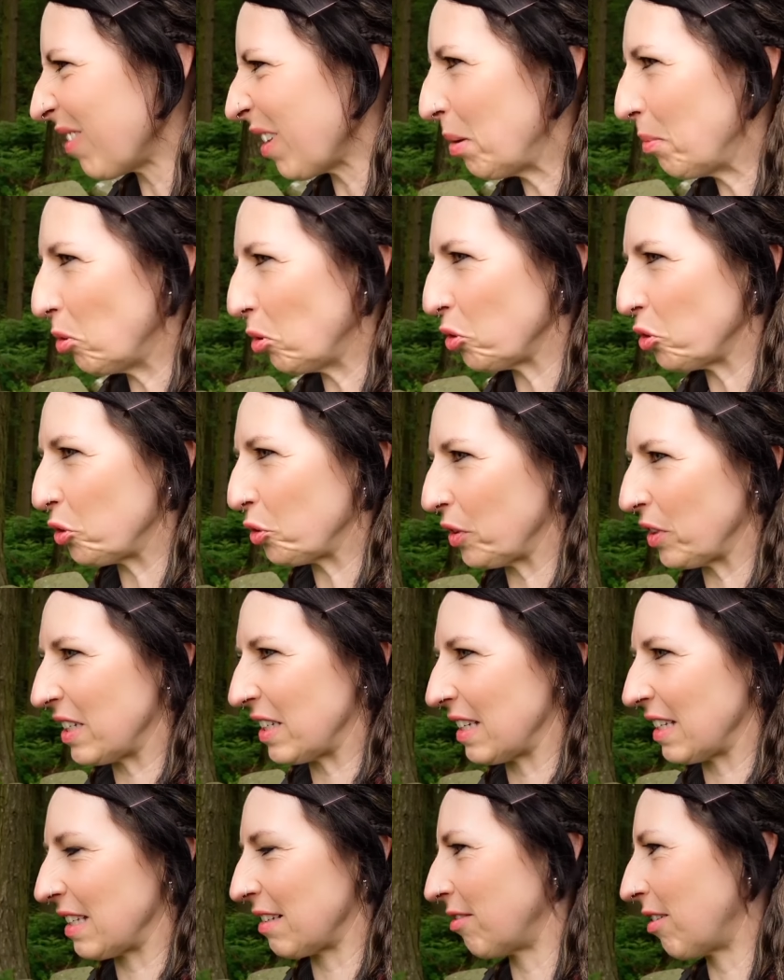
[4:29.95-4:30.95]
I'm not sure this
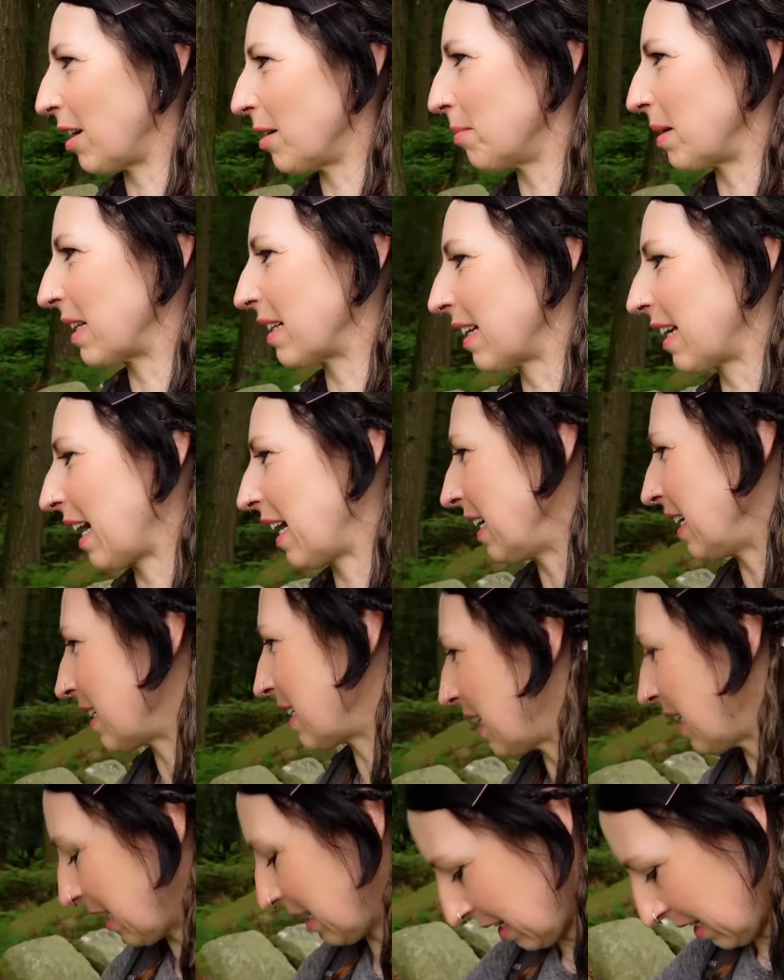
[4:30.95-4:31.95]
is the right metal
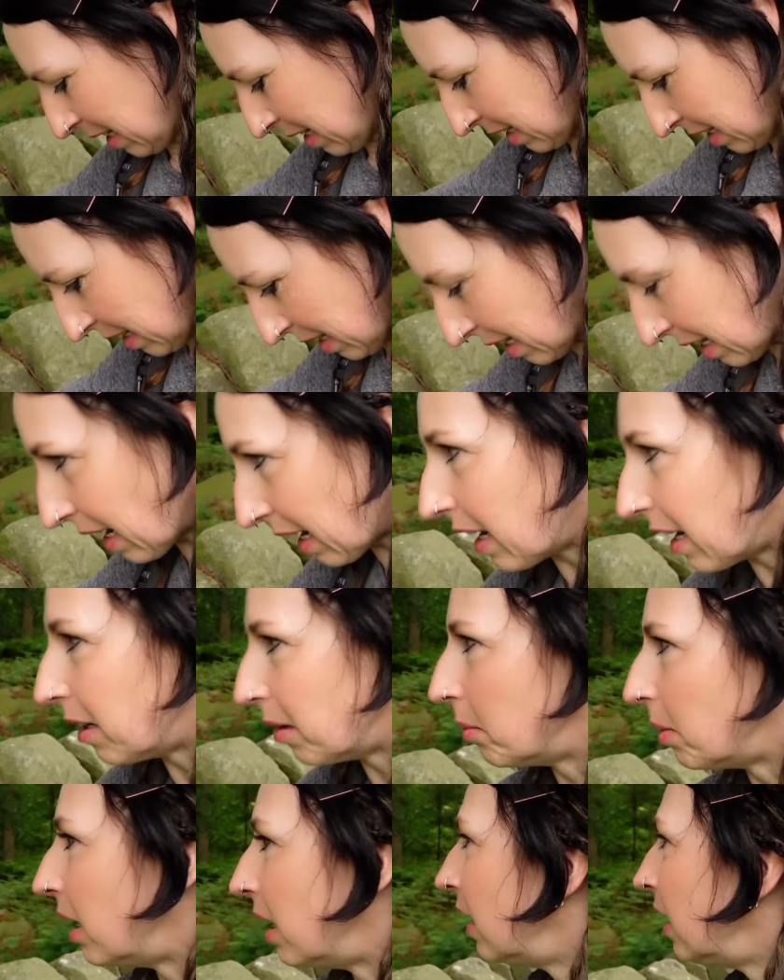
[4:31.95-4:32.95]
gate.
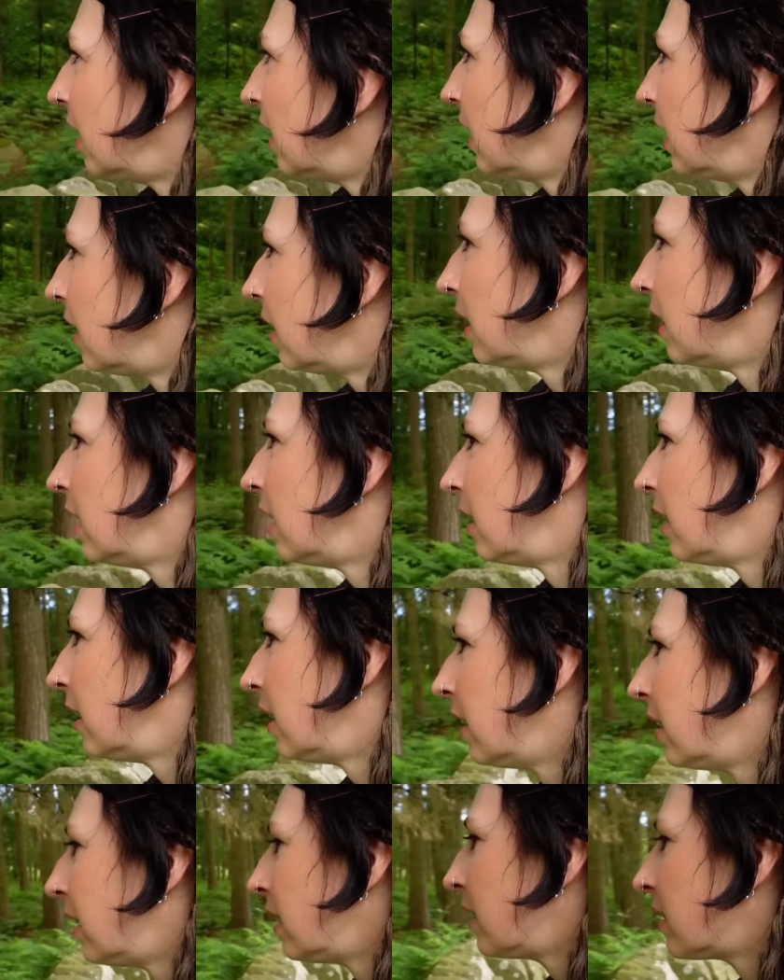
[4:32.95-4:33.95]

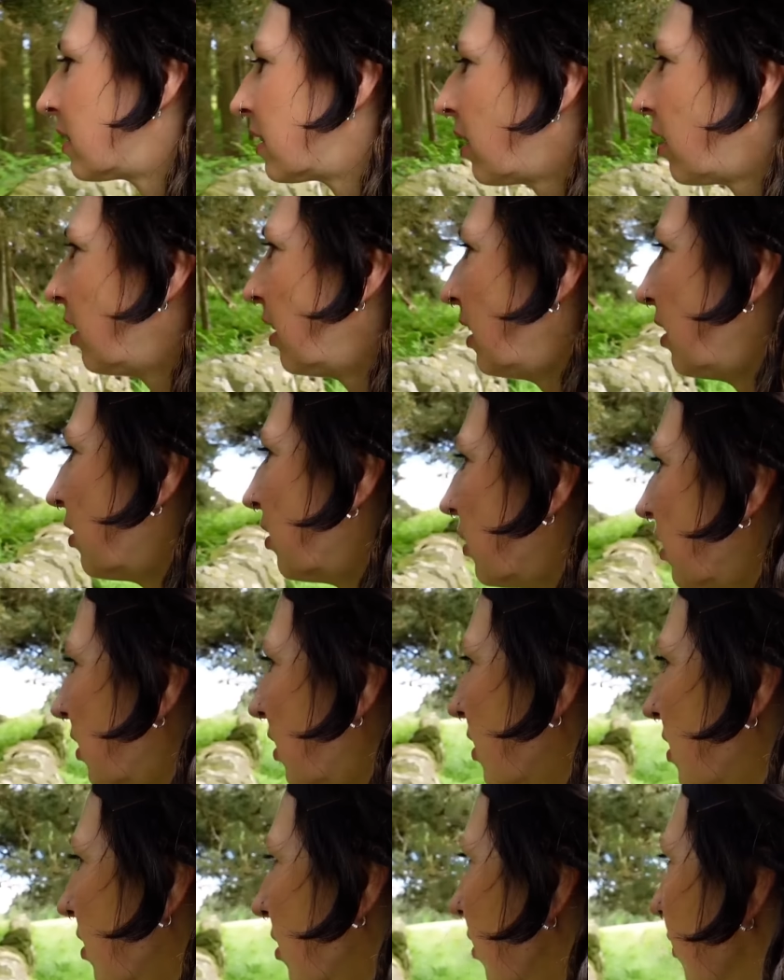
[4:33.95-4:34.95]
Certainly
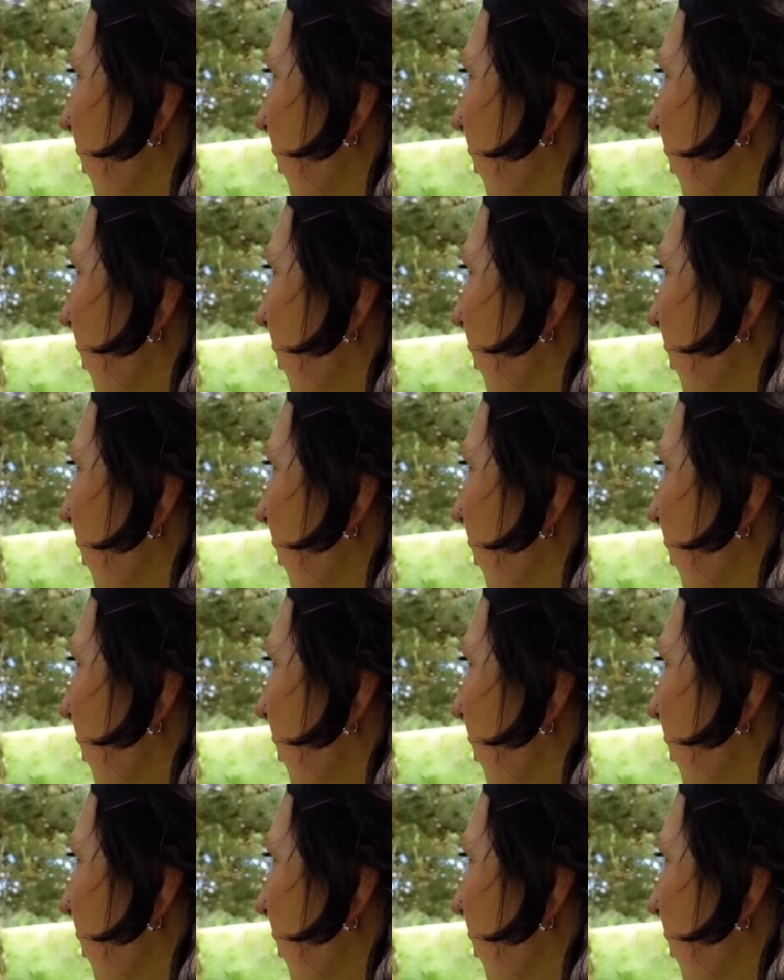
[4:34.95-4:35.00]
doesn't look